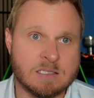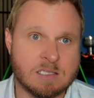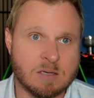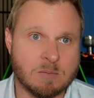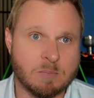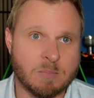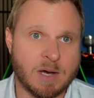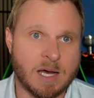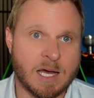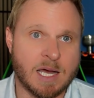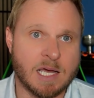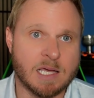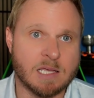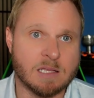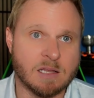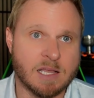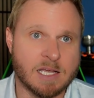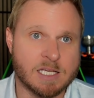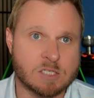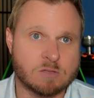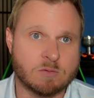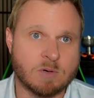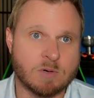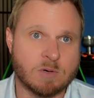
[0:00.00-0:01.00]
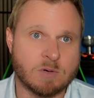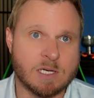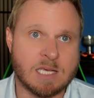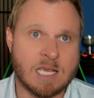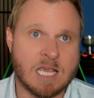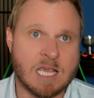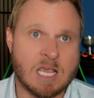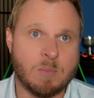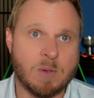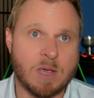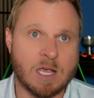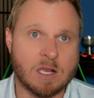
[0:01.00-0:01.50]
by less red
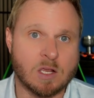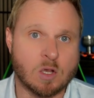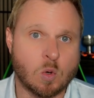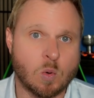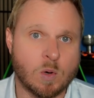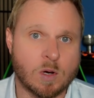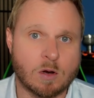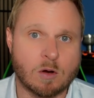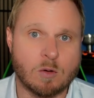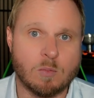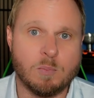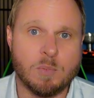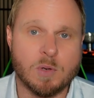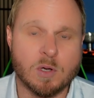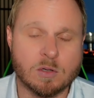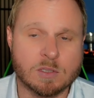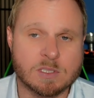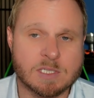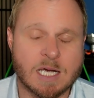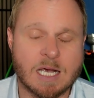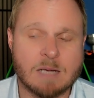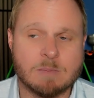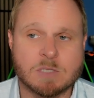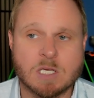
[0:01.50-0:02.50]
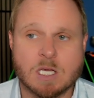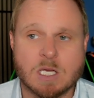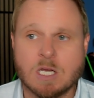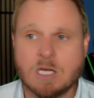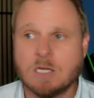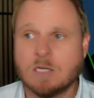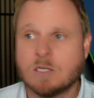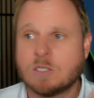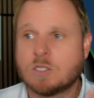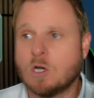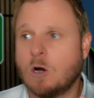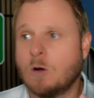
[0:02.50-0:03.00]
tape and quicker bill times.
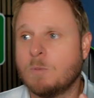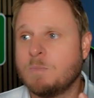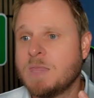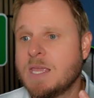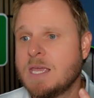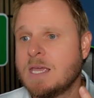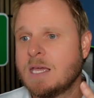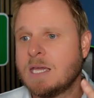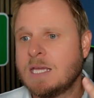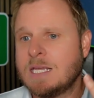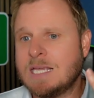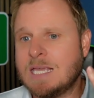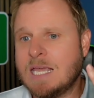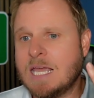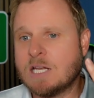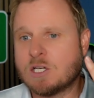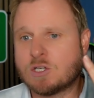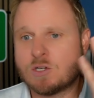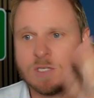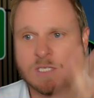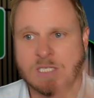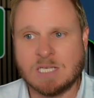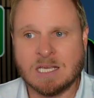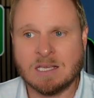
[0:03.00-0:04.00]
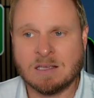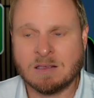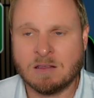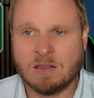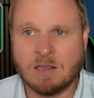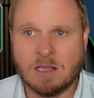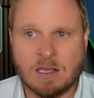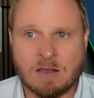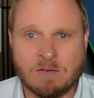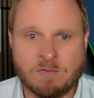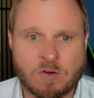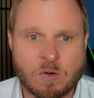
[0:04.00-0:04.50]
So, interesting
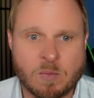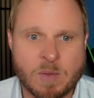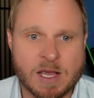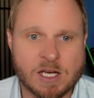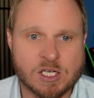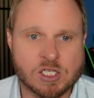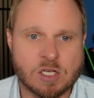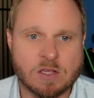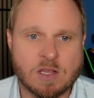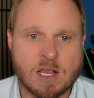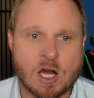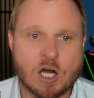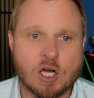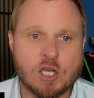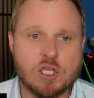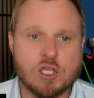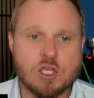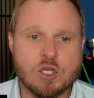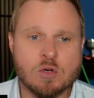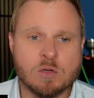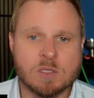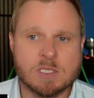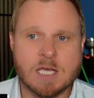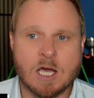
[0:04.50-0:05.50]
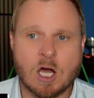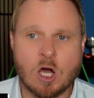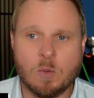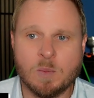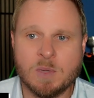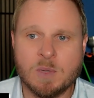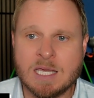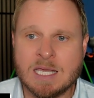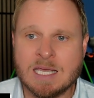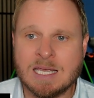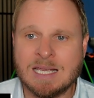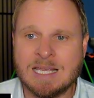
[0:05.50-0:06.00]
information there. You tell
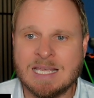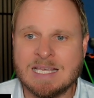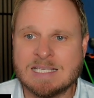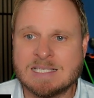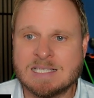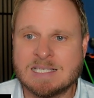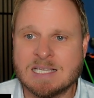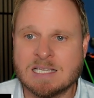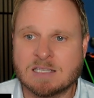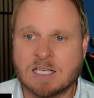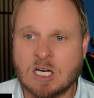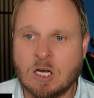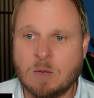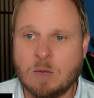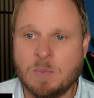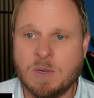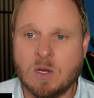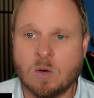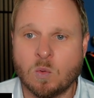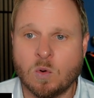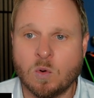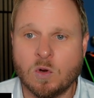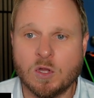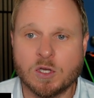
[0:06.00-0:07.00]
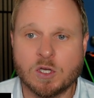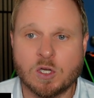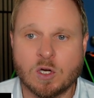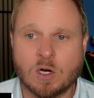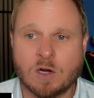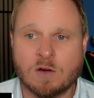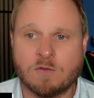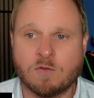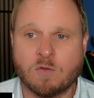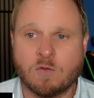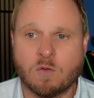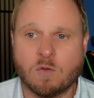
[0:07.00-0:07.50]
me, is this going to be really
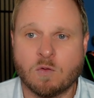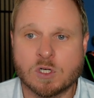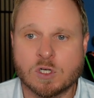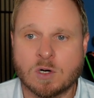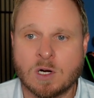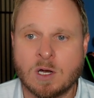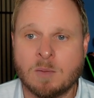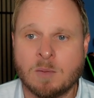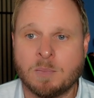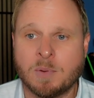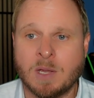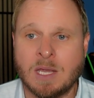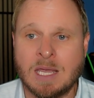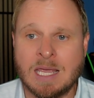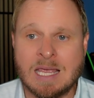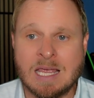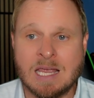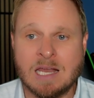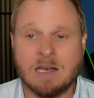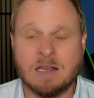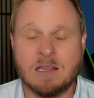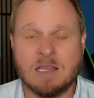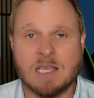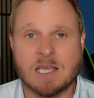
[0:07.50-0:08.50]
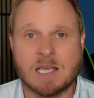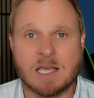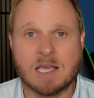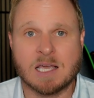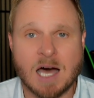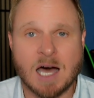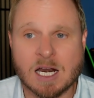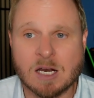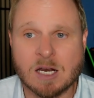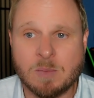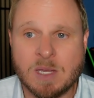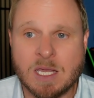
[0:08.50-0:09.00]
good for Trump in the
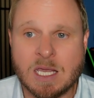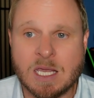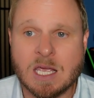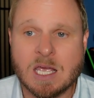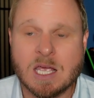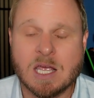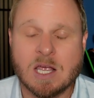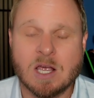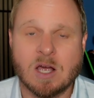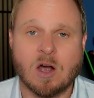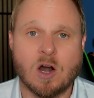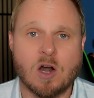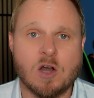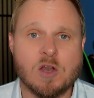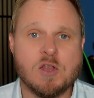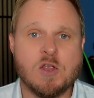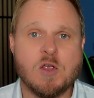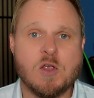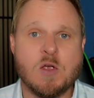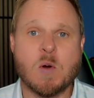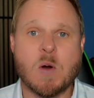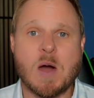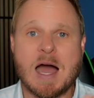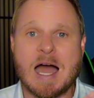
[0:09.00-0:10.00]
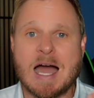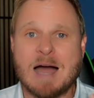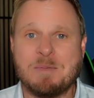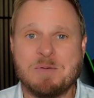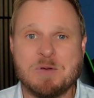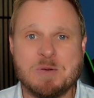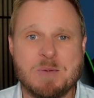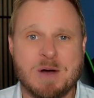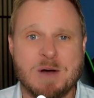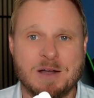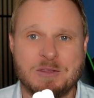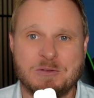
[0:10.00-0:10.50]
economy? Are you happy
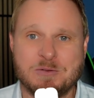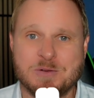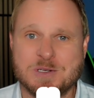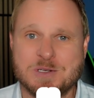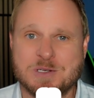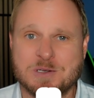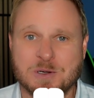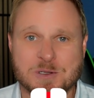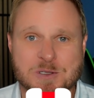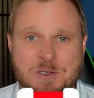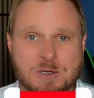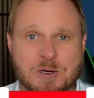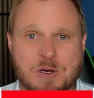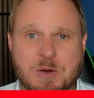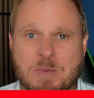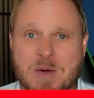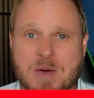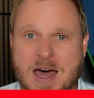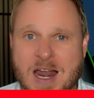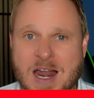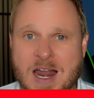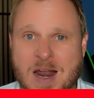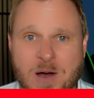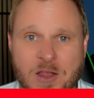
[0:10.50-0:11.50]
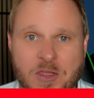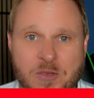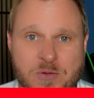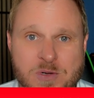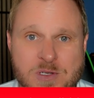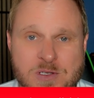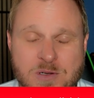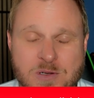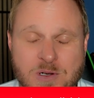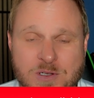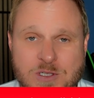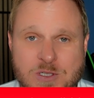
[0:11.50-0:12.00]
about the results? Are you mad about the
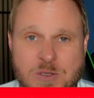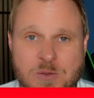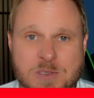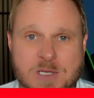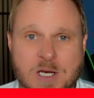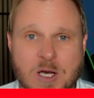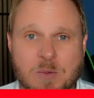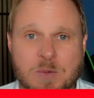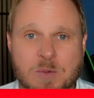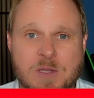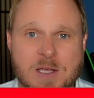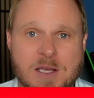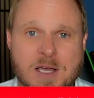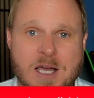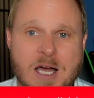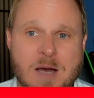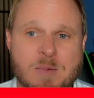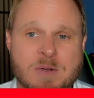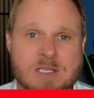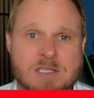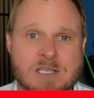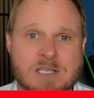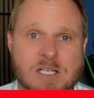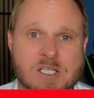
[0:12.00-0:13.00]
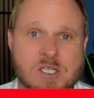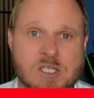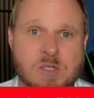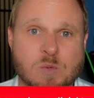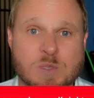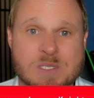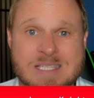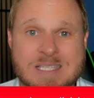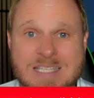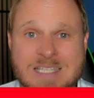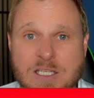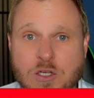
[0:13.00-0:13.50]
results? You tell me in the comment section. We'll
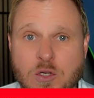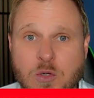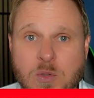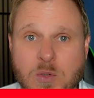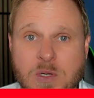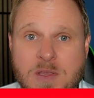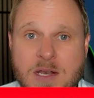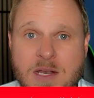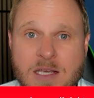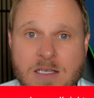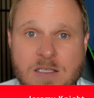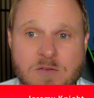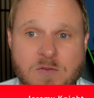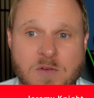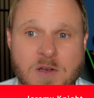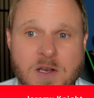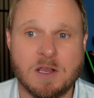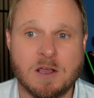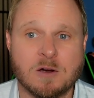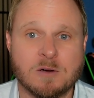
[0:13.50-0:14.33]
see you in the next video.